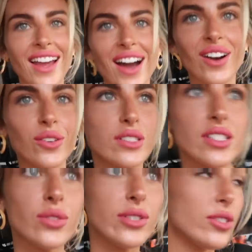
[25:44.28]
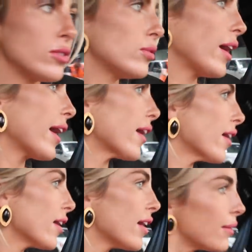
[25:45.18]
now to do
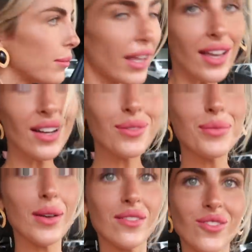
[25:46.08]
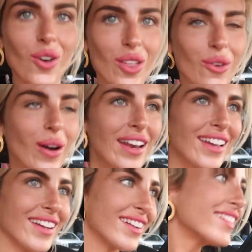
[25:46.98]
hair and makeup for the wedding.